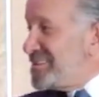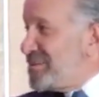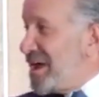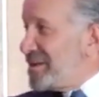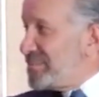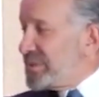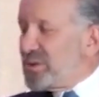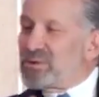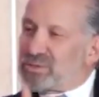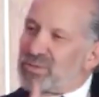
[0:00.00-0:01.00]
Right? But
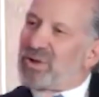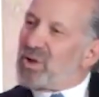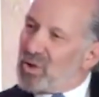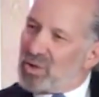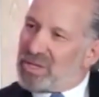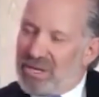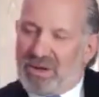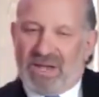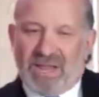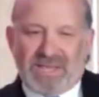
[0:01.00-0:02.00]
those who are
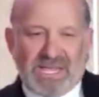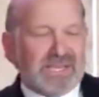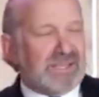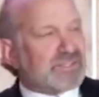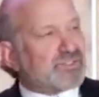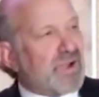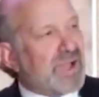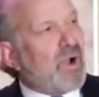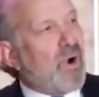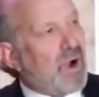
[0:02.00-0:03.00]
earlier, and I think India is
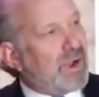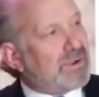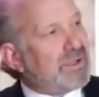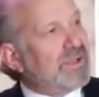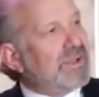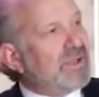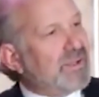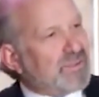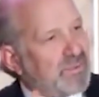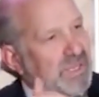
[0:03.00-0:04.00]
trying hard
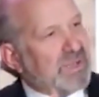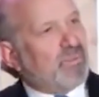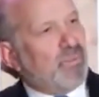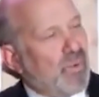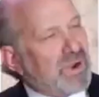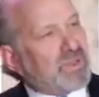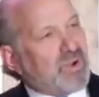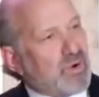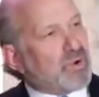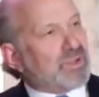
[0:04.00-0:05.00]
to be one of the
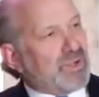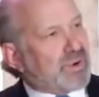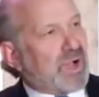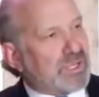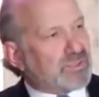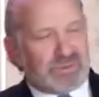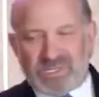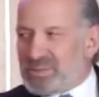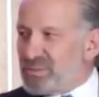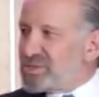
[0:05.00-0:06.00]
earlier
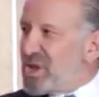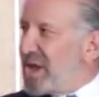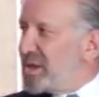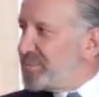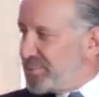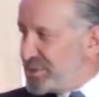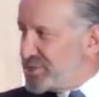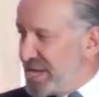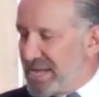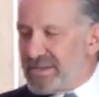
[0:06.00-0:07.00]
countries, which I
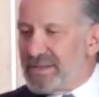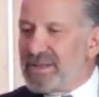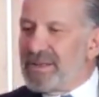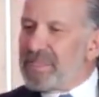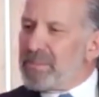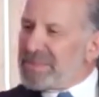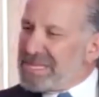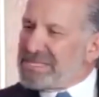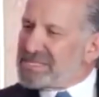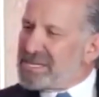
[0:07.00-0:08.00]
appreciate. But
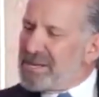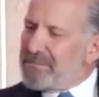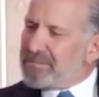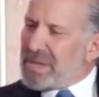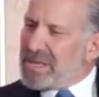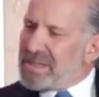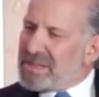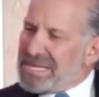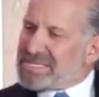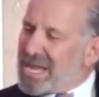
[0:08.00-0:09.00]
these
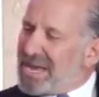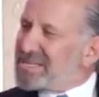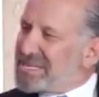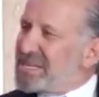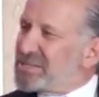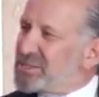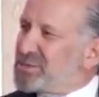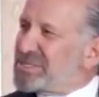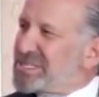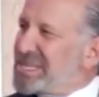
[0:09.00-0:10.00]
kind of deals
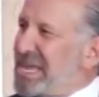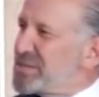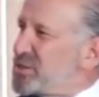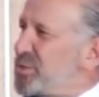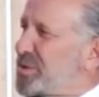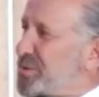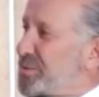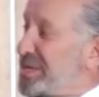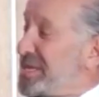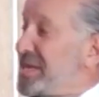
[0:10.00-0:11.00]
used to take 2 or
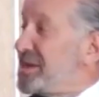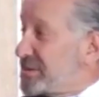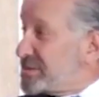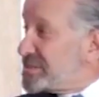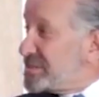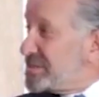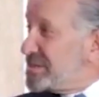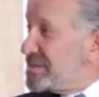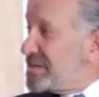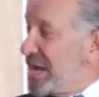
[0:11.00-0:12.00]
3 years,
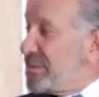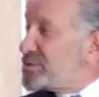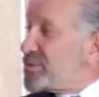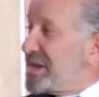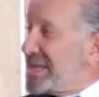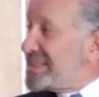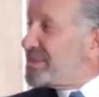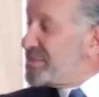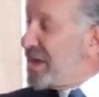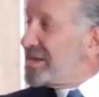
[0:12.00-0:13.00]
and we're trying to get
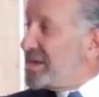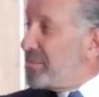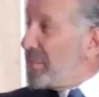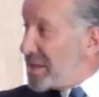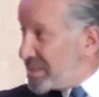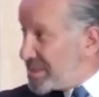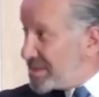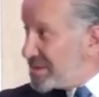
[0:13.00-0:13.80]
them done in a month,